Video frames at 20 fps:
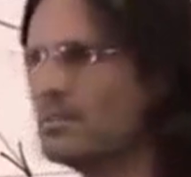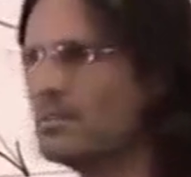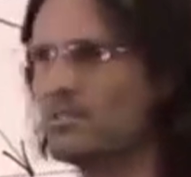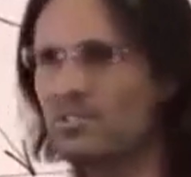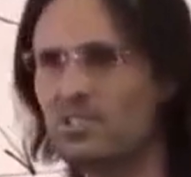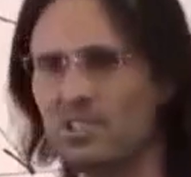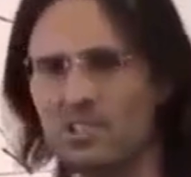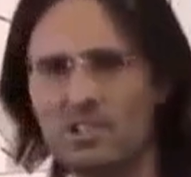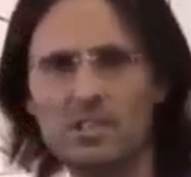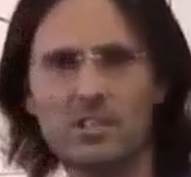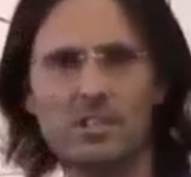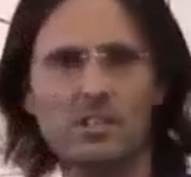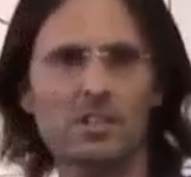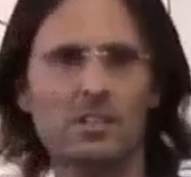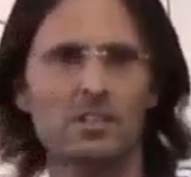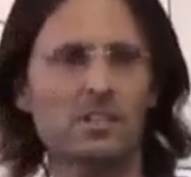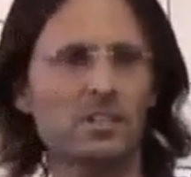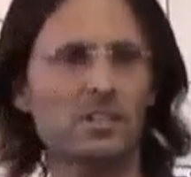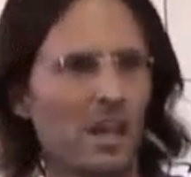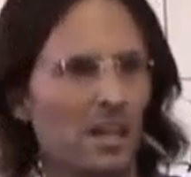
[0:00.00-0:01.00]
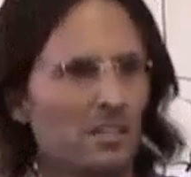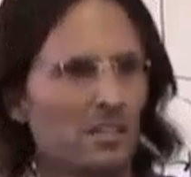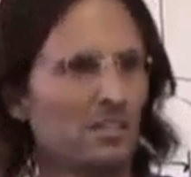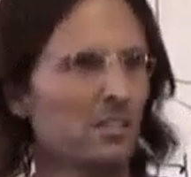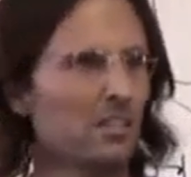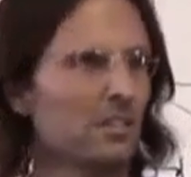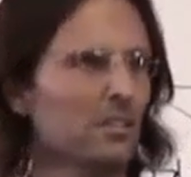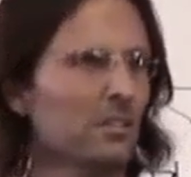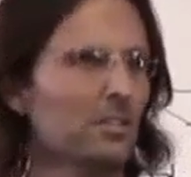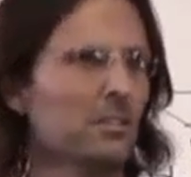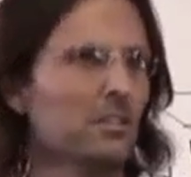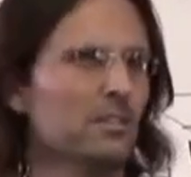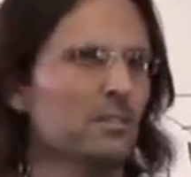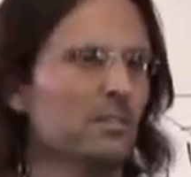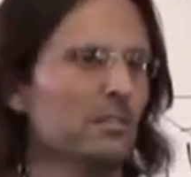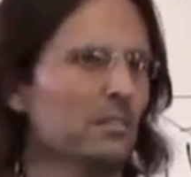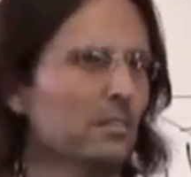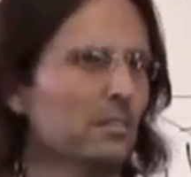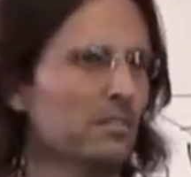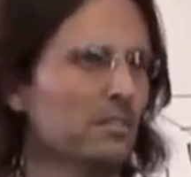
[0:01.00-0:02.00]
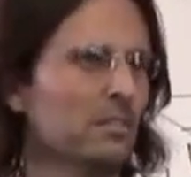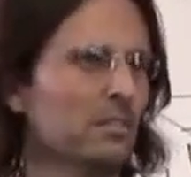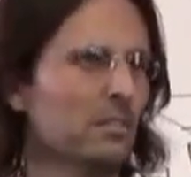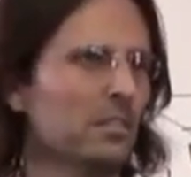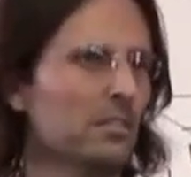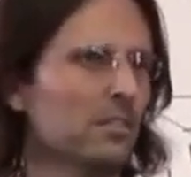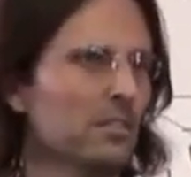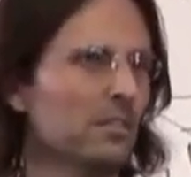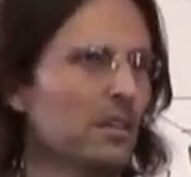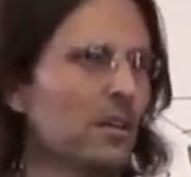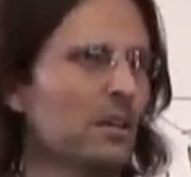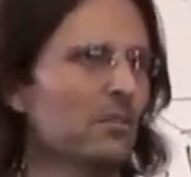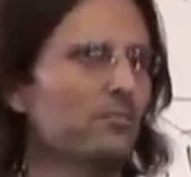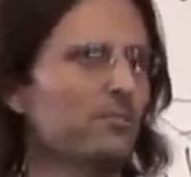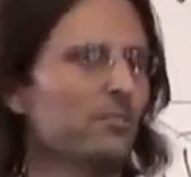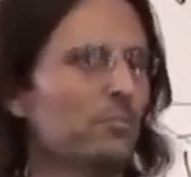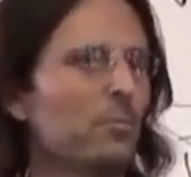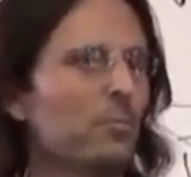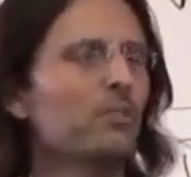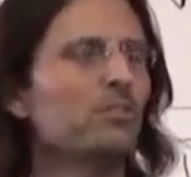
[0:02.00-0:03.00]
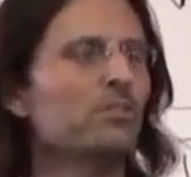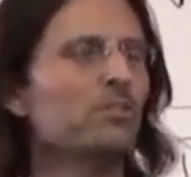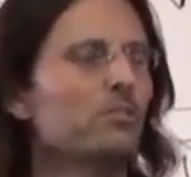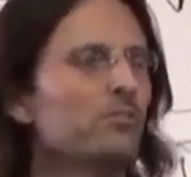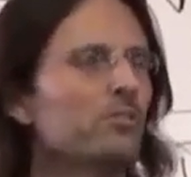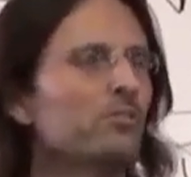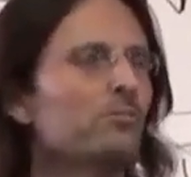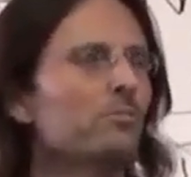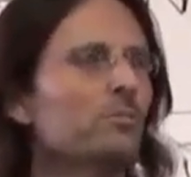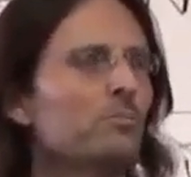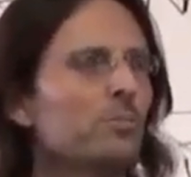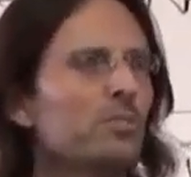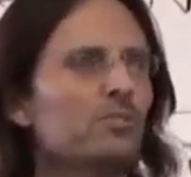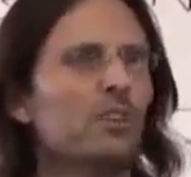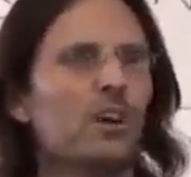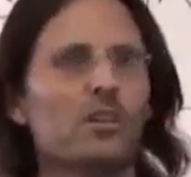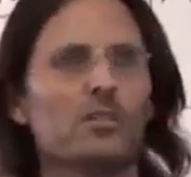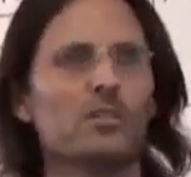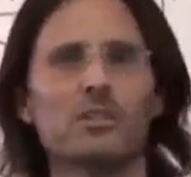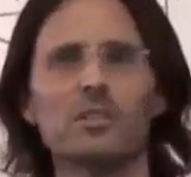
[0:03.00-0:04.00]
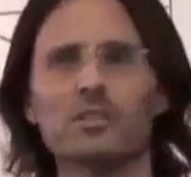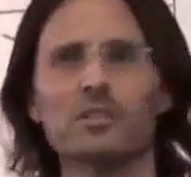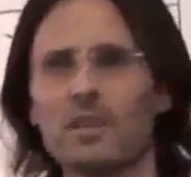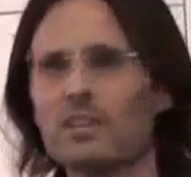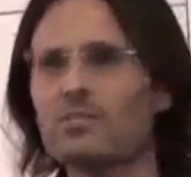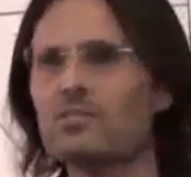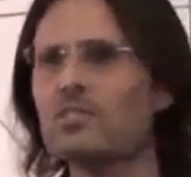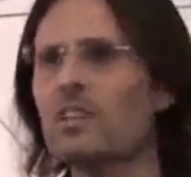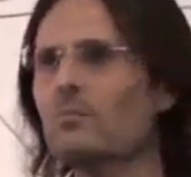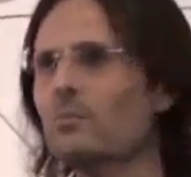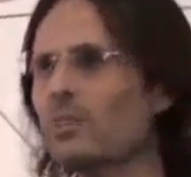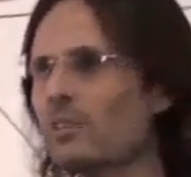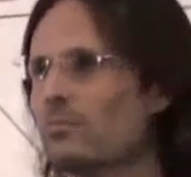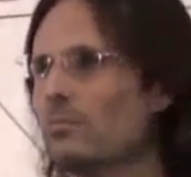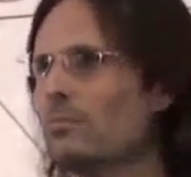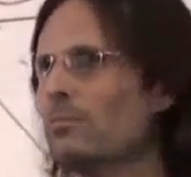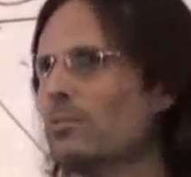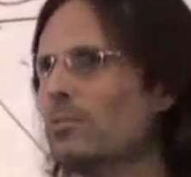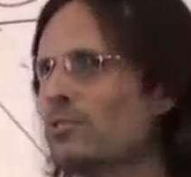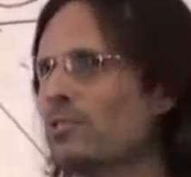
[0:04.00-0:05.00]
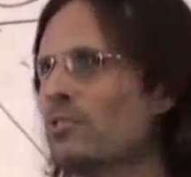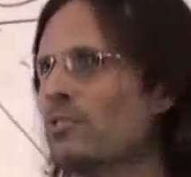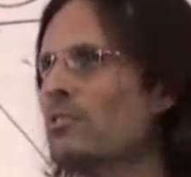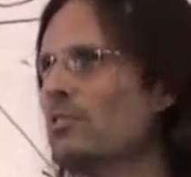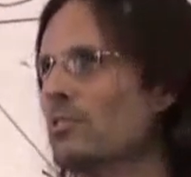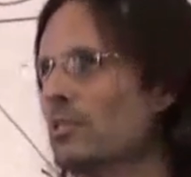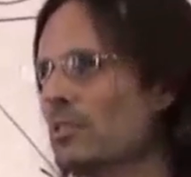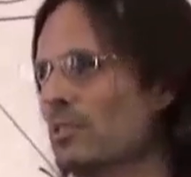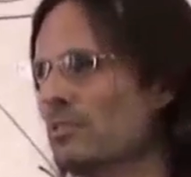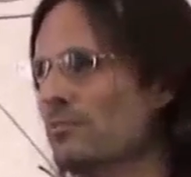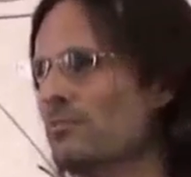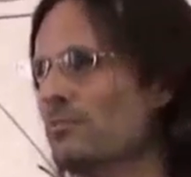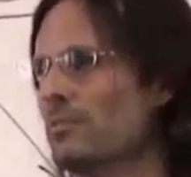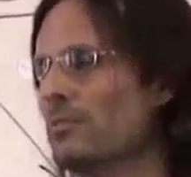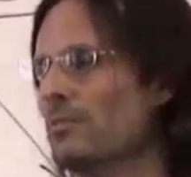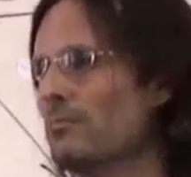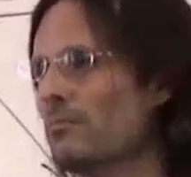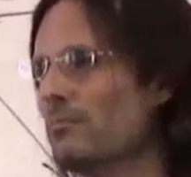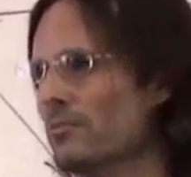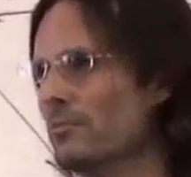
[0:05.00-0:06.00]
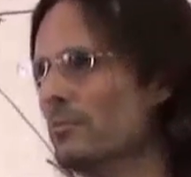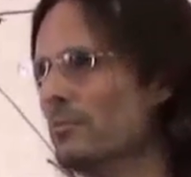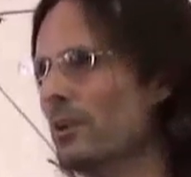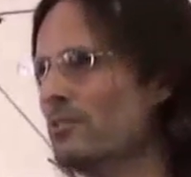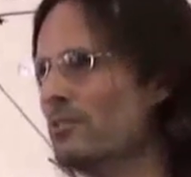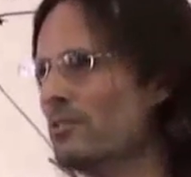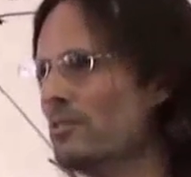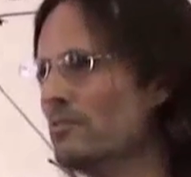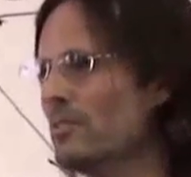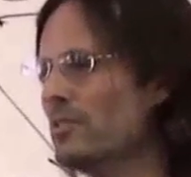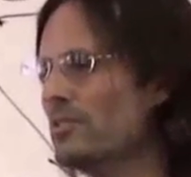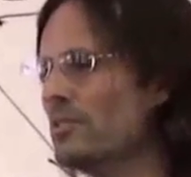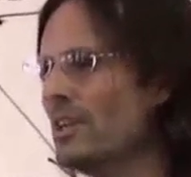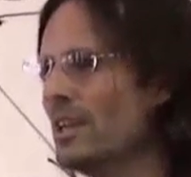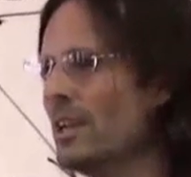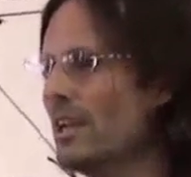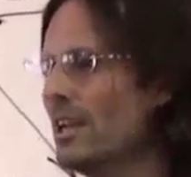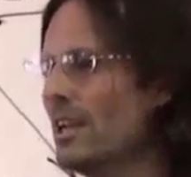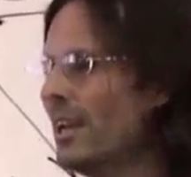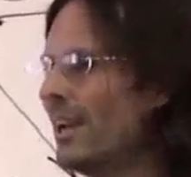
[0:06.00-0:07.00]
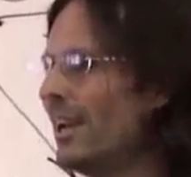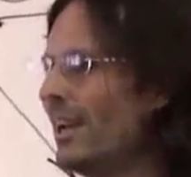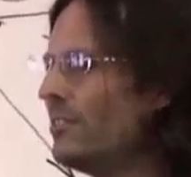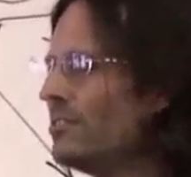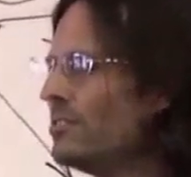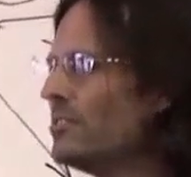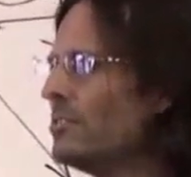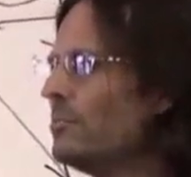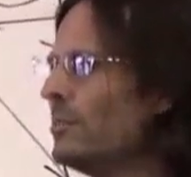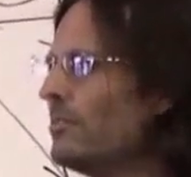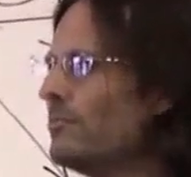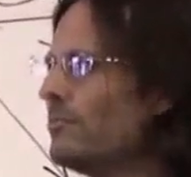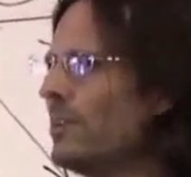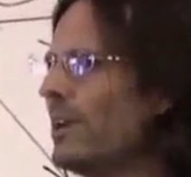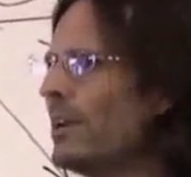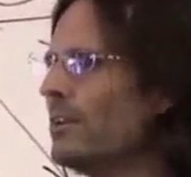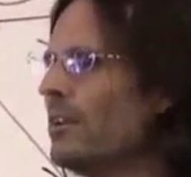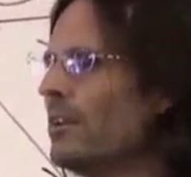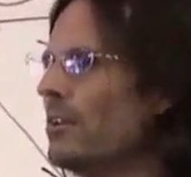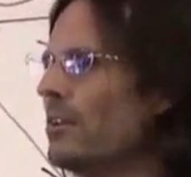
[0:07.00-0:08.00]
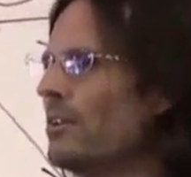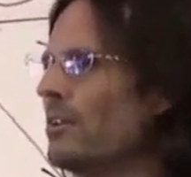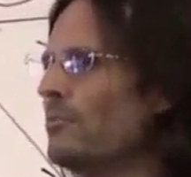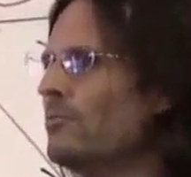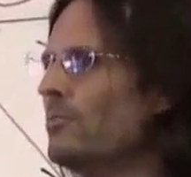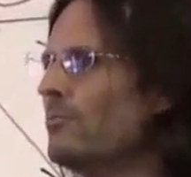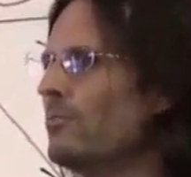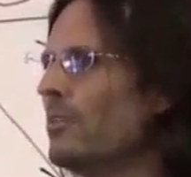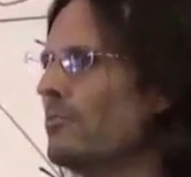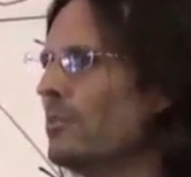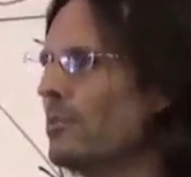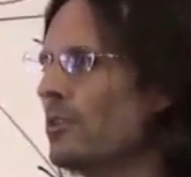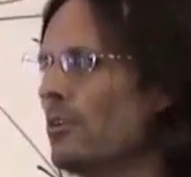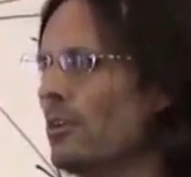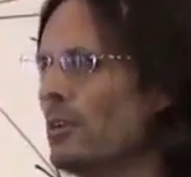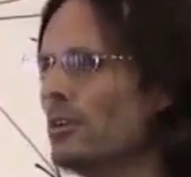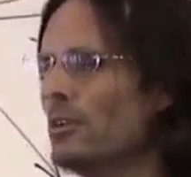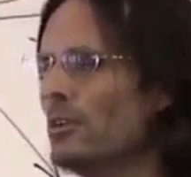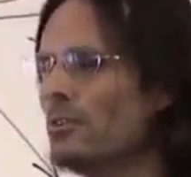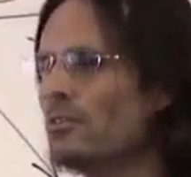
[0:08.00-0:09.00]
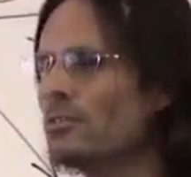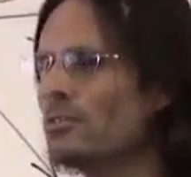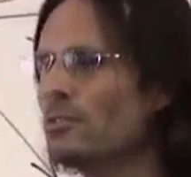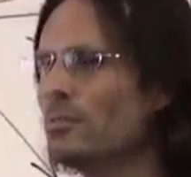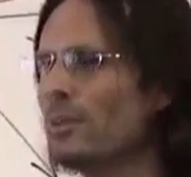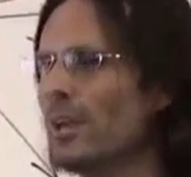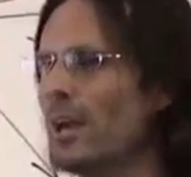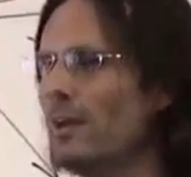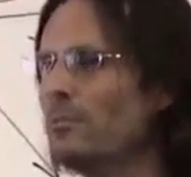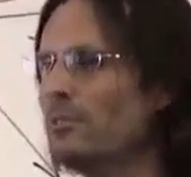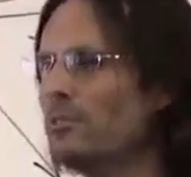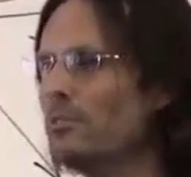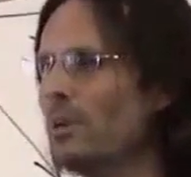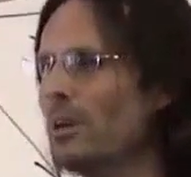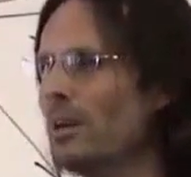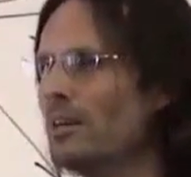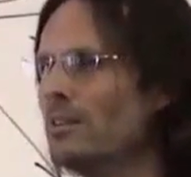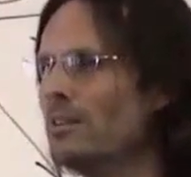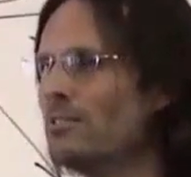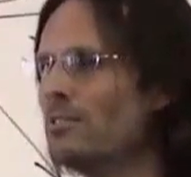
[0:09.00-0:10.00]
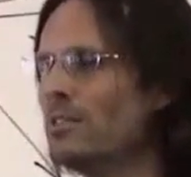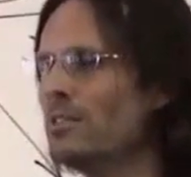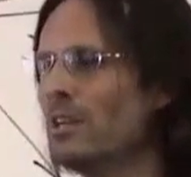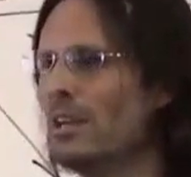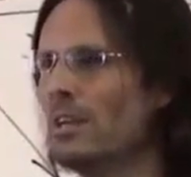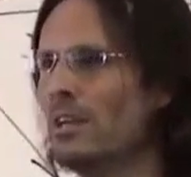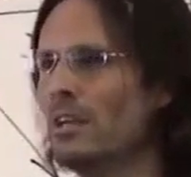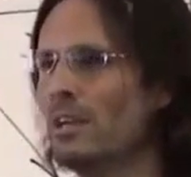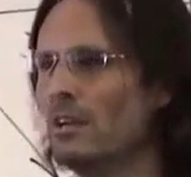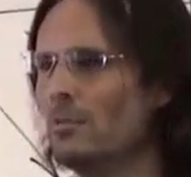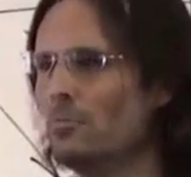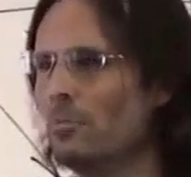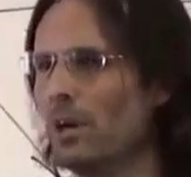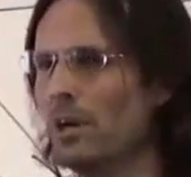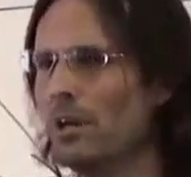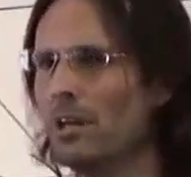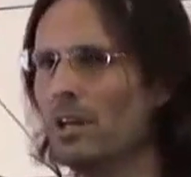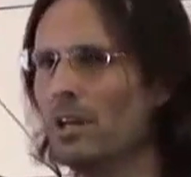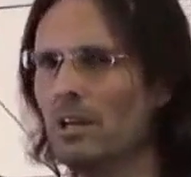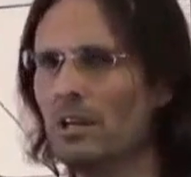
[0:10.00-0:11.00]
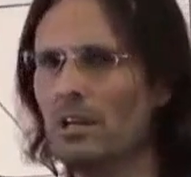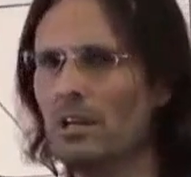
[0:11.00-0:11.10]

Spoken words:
skinning it, gutting it, but for most of us, we'd be totally, our stomach would be churning, for most of us. And to be frank, I don't know if you've ever gone along to an abattoirs, but